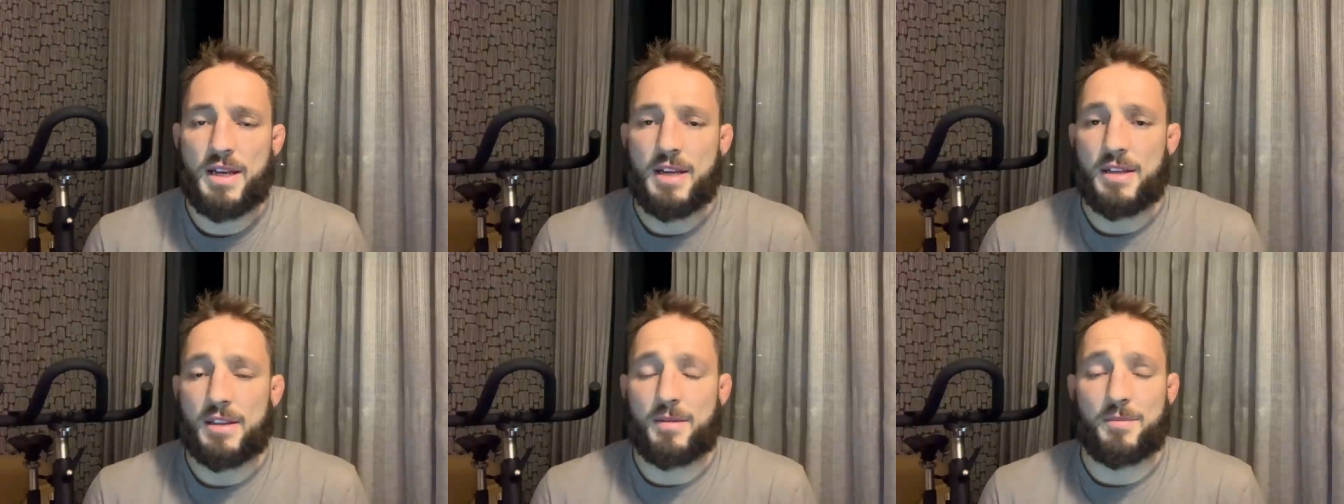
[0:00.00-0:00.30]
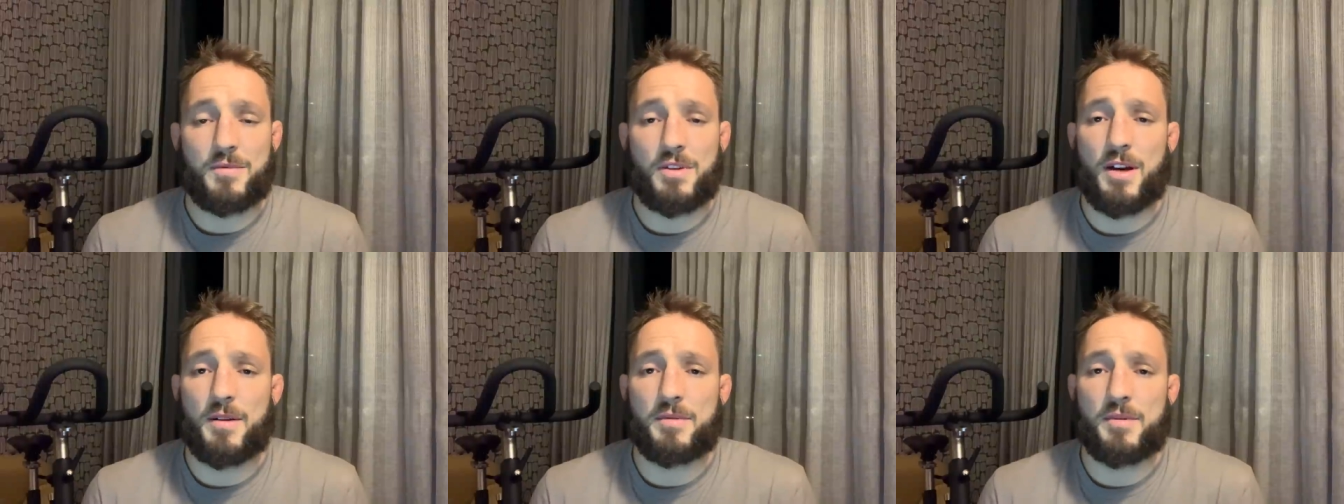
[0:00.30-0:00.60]

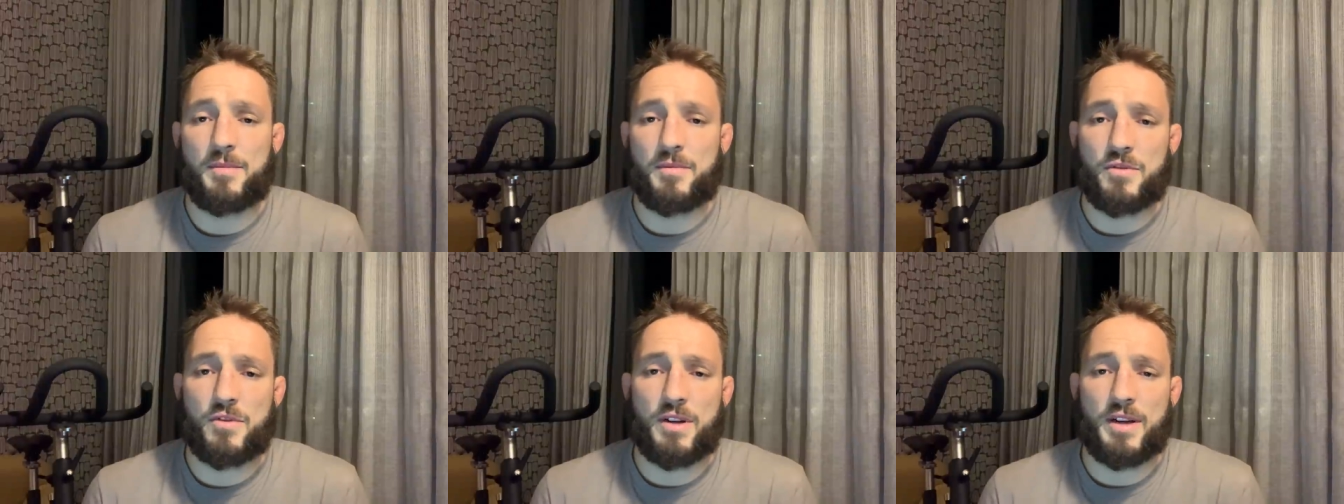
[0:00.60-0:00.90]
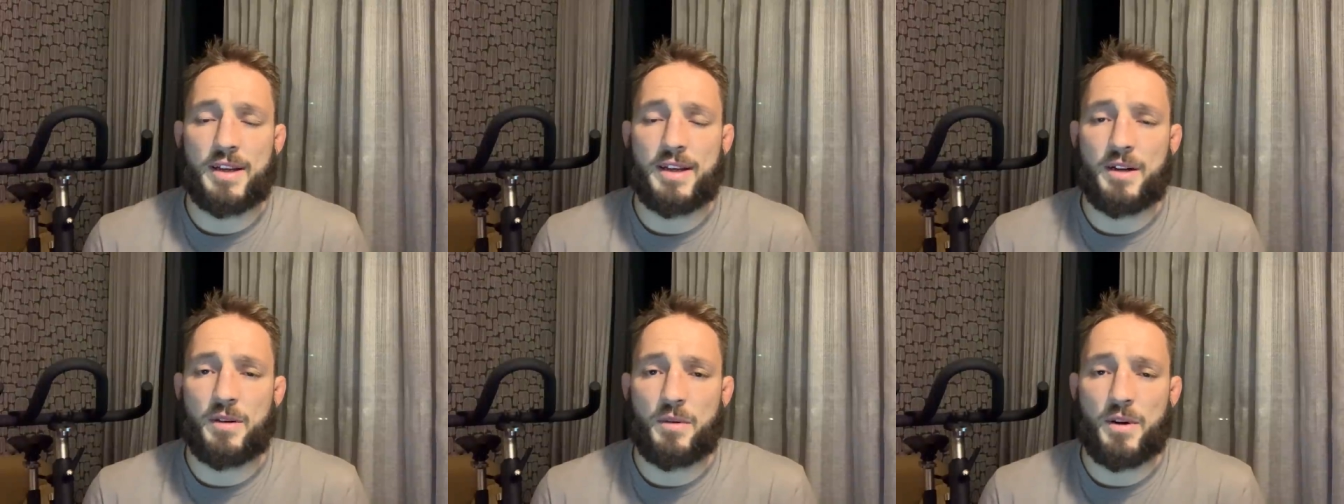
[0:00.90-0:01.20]
Sometimes I'm just trying
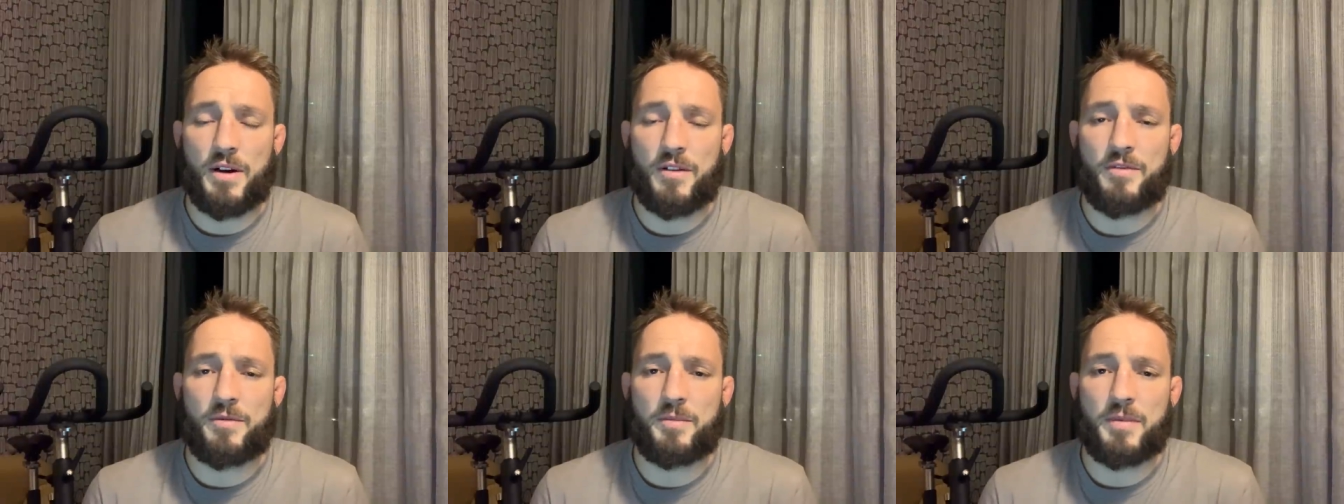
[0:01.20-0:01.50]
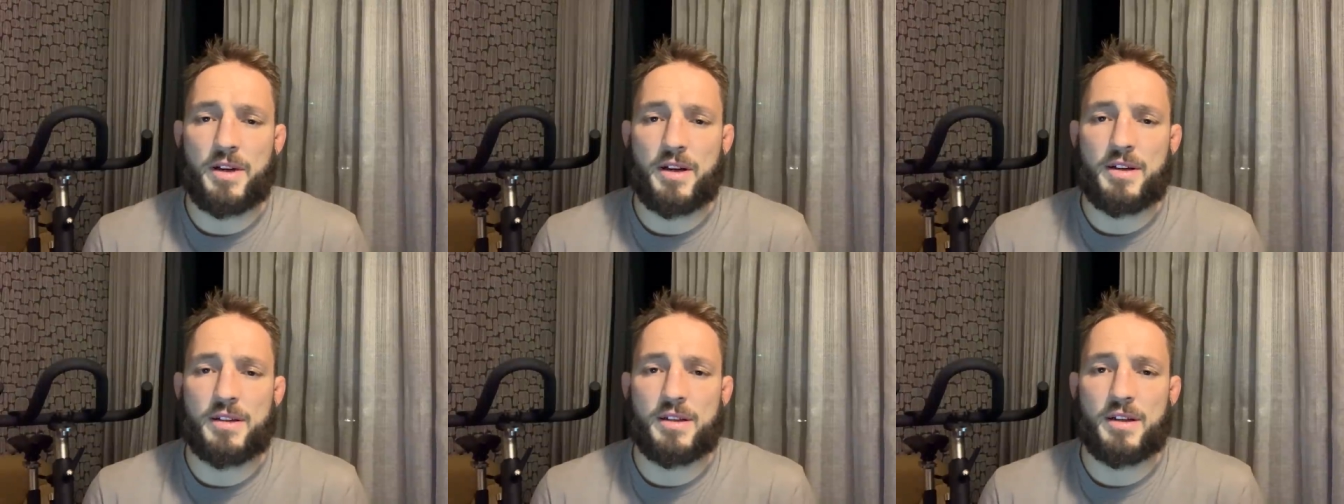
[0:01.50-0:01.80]
to get away from
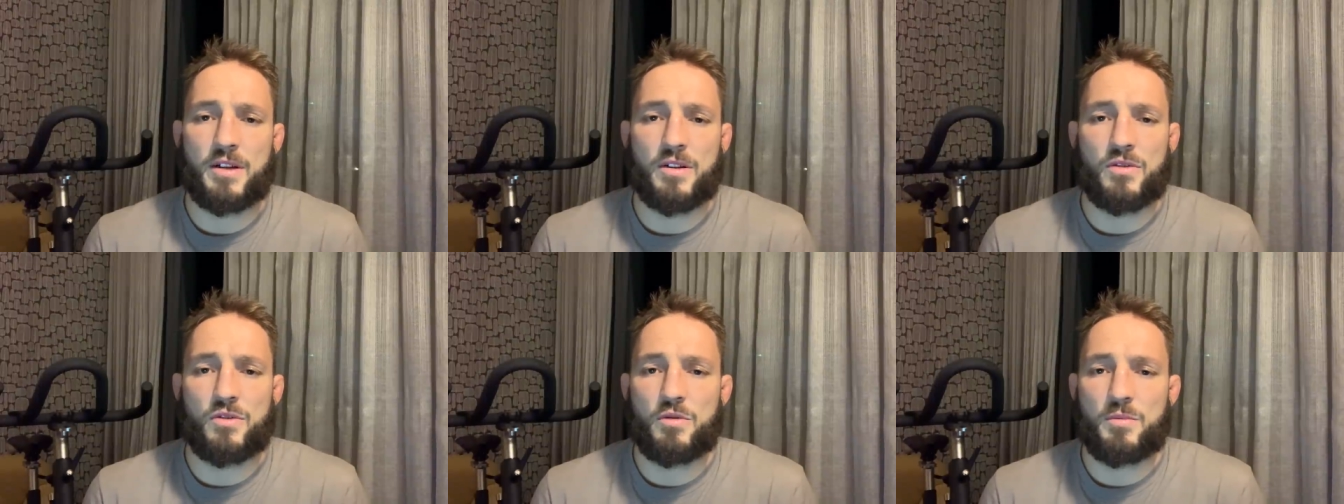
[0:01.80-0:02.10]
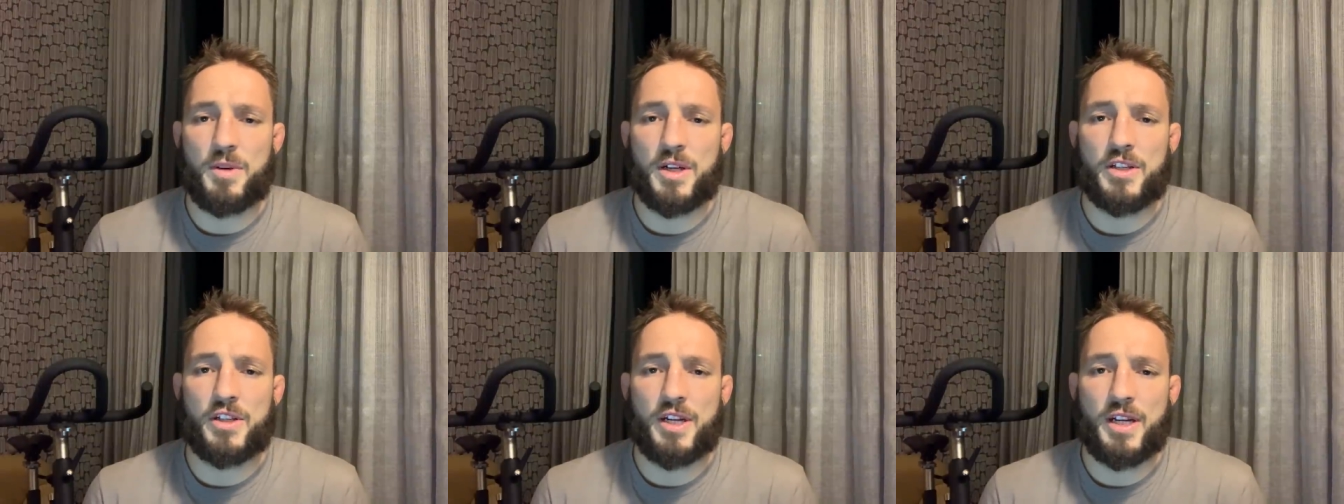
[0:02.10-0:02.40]
there because they got too
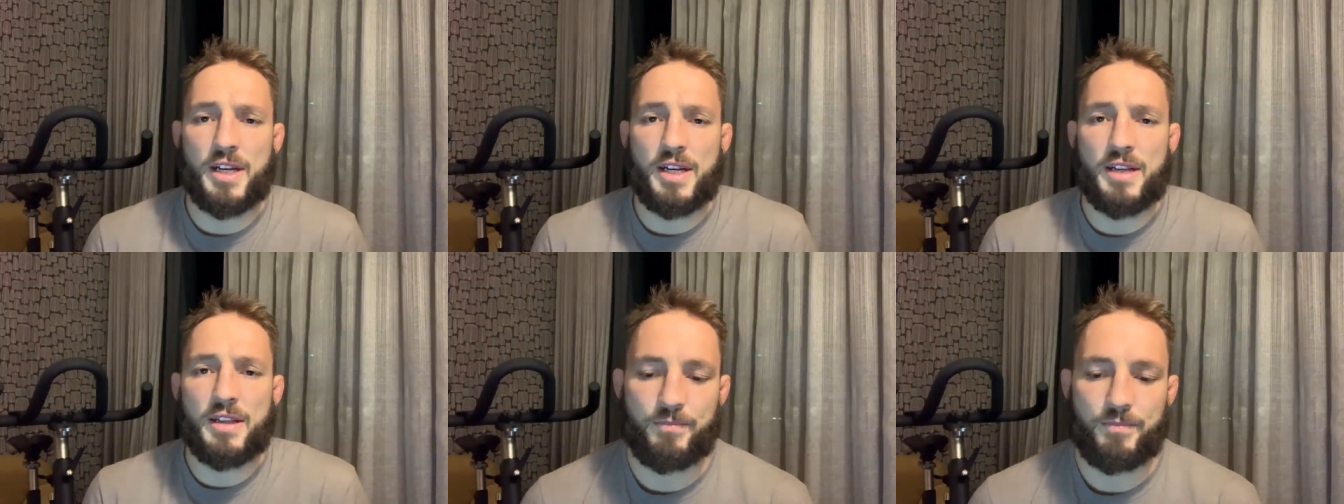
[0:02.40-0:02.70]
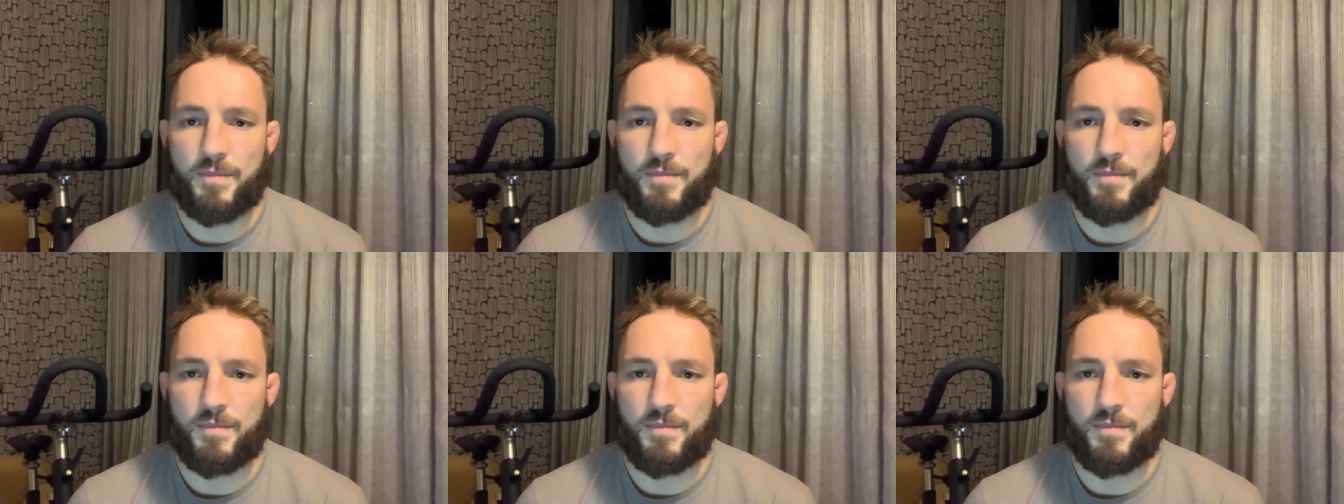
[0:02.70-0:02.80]
much heat.